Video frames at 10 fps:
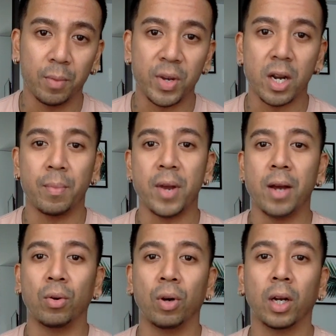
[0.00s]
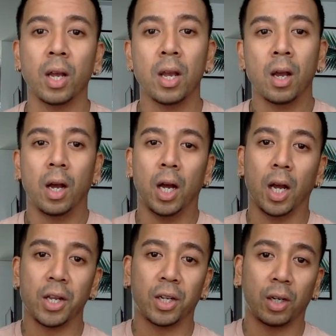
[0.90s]
binom.org.
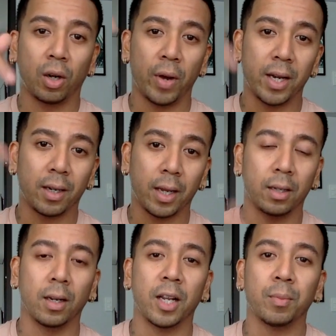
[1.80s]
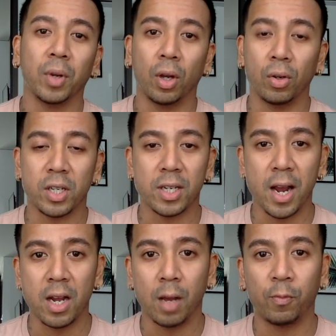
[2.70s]
You can go ahead and click on the link below to
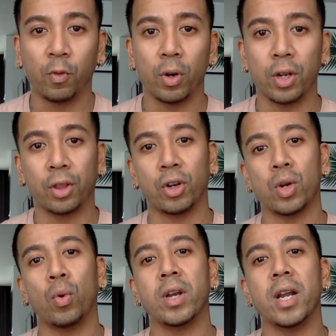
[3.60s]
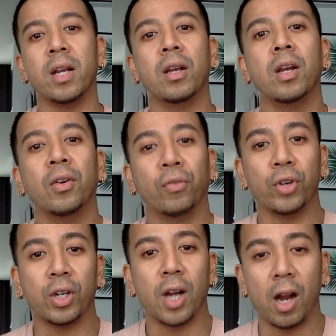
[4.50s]
sign up for your 31-day
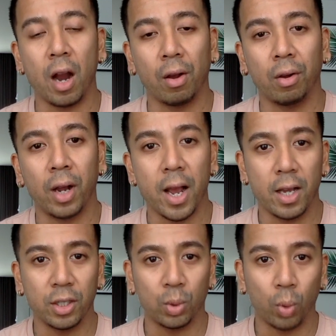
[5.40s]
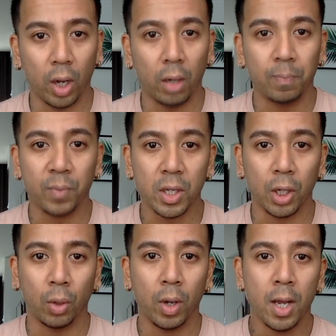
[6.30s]
free trial as well.
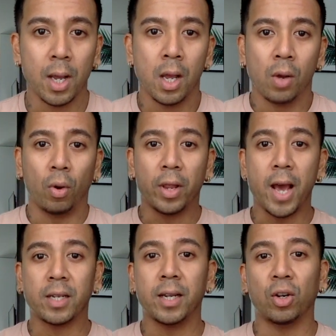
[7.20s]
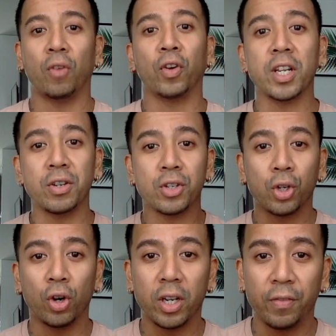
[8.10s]
So, well, that's it. Hopefully you
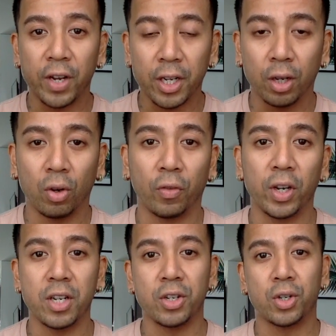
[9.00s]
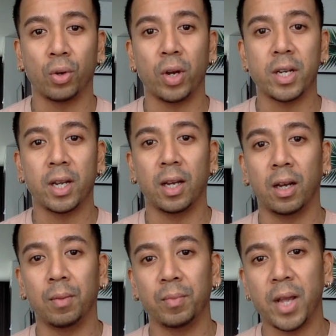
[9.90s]
enjoyed the video. Hopefully you enjoyed
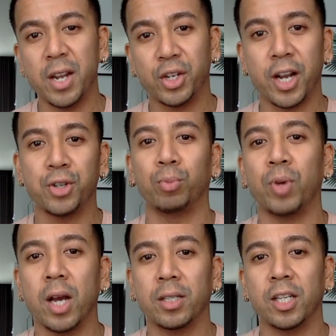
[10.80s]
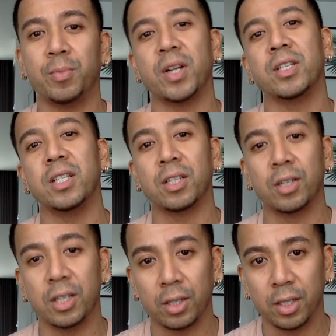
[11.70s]
the educational process, especially in
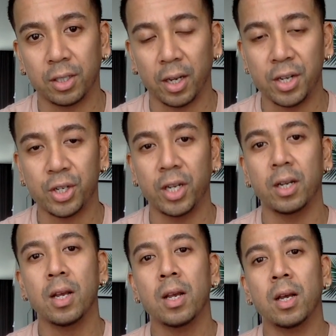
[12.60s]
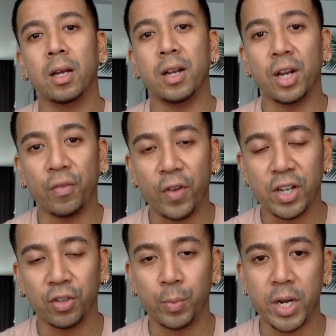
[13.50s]
installation, the
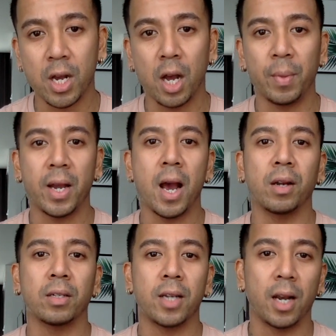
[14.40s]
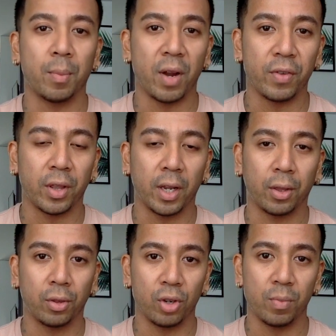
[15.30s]
interface of Binom, and how to set up everything
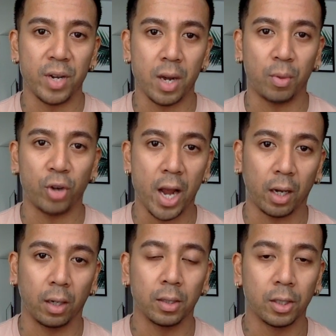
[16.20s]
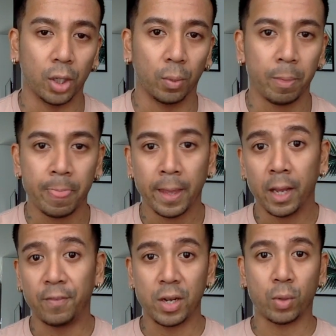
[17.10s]
through the Binom tracker. So,
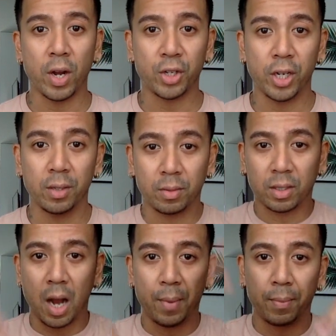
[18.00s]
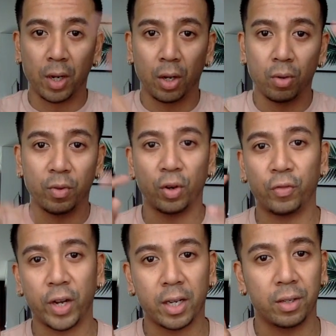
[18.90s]
if any questions, comment below. Don't
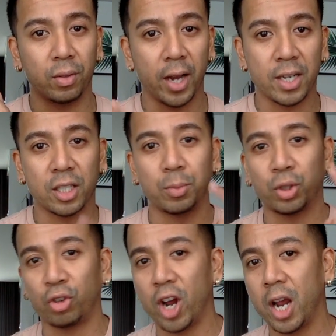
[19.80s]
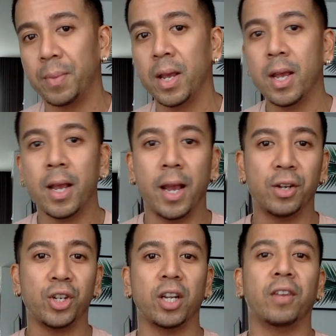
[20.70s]
forget to like, subscribe,
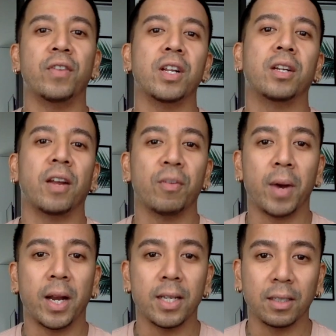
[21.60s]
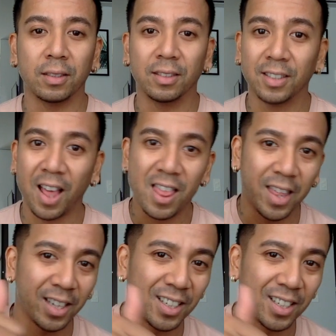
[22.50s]
and share this video to everybody else. Thanks,